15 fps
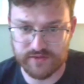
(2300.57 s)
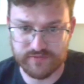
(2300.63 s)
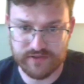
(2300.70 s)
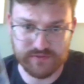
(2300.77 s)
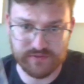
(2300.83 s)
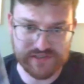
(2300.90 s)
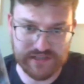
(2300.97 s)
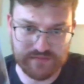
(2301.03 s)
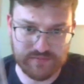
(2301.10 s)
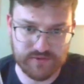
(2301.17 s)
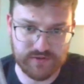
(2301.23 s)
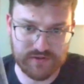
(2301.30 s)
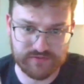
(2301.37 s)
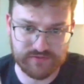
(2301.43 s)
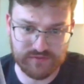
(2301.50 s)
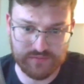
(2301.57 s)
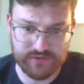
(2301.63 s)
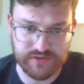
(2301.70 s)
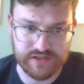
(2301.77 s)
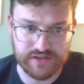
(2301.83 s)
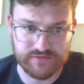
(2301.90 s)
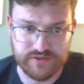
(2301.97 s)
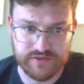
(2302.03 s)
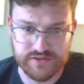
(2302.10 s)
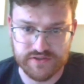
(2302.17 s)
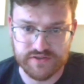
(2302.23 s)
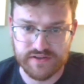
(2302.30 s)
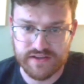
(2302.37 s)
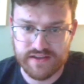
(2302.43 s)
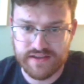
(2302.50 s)
Hopefully, we'll see more from you in the near
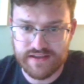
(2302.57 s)
future.